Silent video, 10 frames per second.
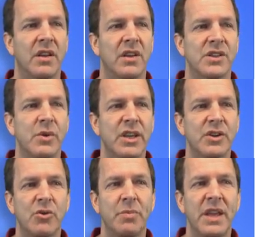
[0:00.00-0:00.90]
So we can
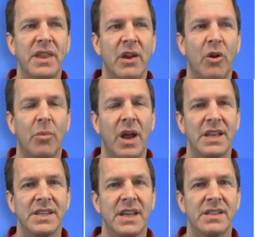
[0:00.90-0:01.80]
just repeat that whole
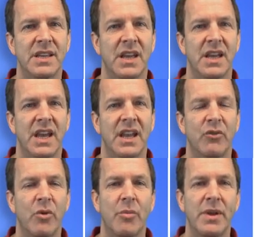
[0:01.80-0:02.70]
process, and if
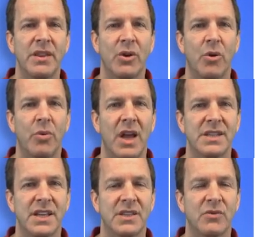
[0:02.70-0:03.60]
we repeat the whole
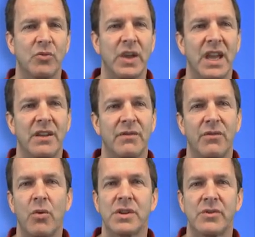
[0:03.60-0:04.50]
process, we get
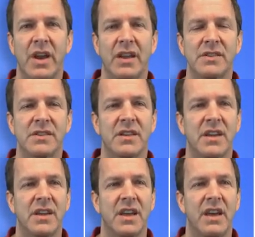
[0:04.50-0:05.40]
4 strands.
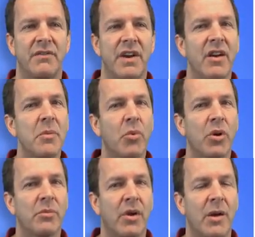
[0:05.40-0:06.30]
And a very
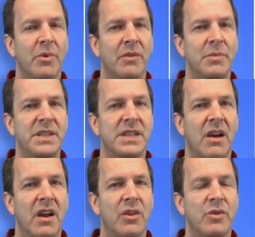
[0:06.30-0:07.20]
important property of
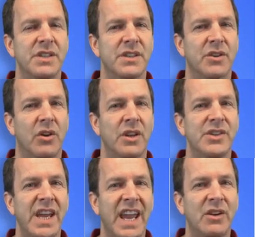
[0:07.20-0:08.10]
PCR, and the reason it's called a
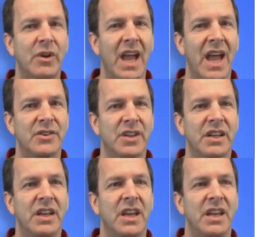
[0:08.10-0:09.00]
chain
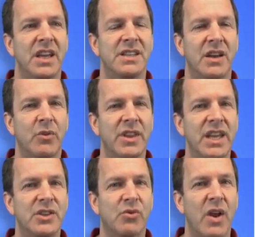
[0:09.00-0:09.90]
reaction, is that with
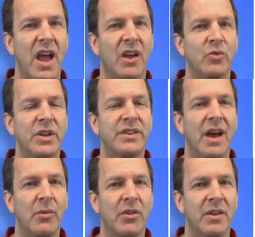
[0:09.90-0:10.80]
each round we
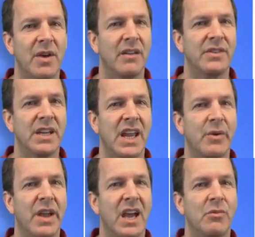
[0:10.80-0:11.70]
double the amount of DNA
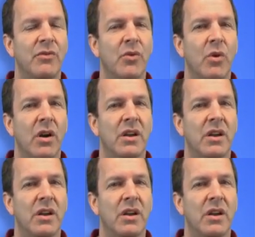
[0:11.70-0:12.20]
we had before.